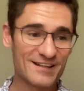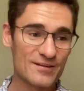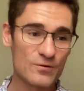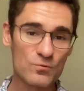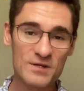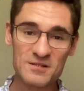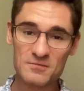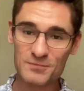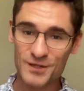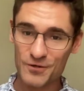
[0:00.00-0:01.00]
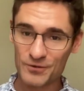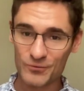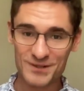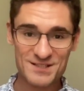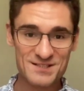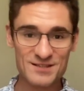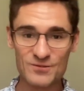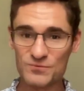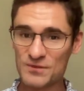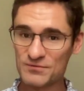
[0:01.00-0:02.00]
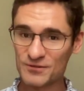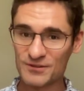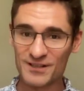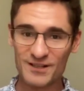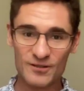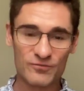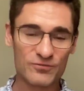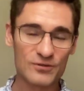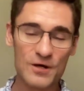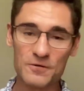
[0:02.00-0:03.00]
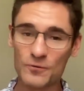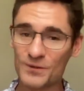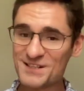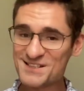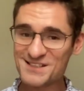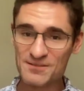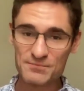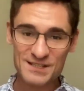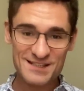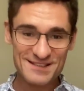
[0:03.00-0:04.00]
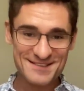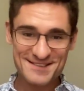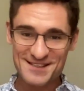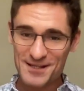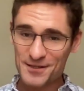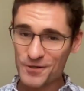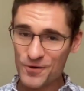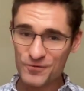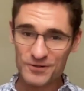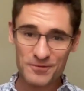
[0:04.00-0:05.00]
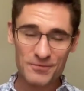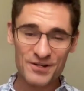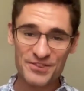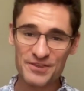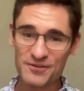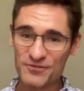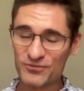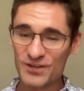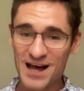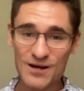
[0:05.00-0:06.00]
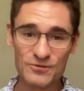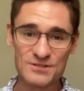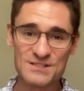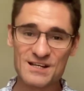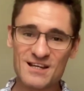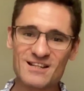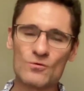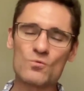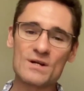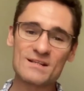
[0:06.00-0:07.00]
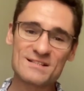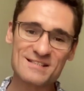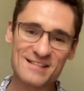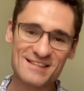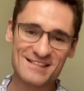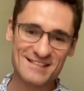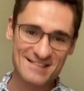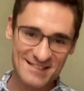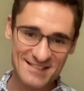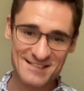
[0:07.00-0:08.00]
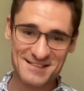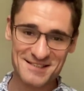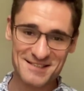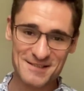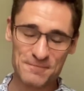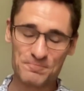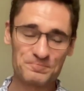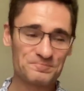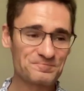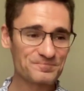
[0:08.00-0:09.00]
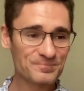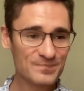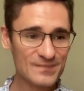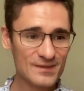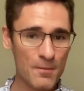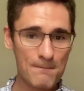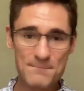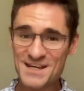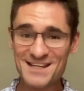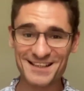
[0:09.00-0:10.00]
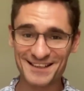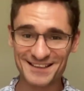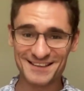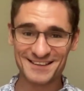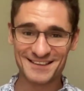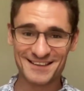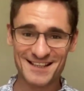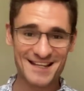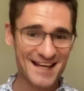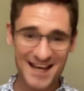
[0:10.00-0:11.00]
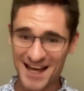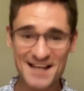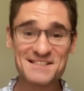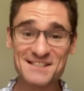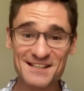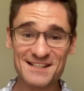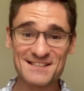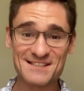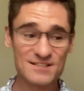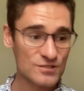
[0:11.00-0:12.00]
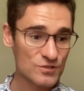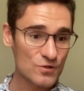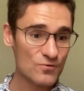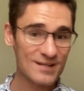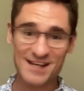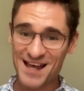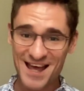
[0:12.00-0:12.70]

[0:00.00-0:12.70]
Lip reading: the wind blowing, witnessing the river flowing, witnessing the bees going among the flowers, witnessing the existence, being as it is, doing